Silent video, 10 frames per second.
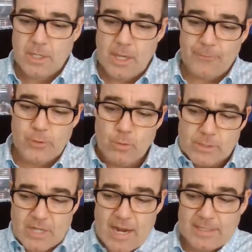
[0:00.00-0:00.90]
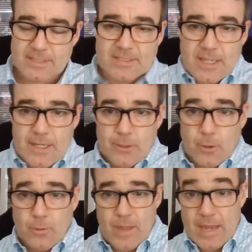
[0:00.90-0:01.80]
if you retain
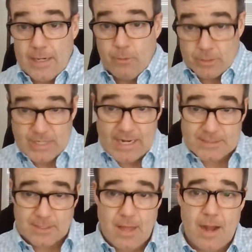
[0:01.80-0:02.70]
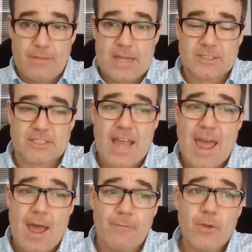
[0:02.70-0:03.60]
Steele and he retains a lot of that
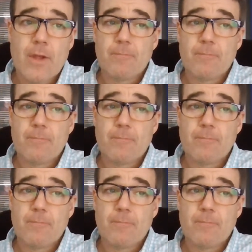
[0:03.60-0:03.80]
staff,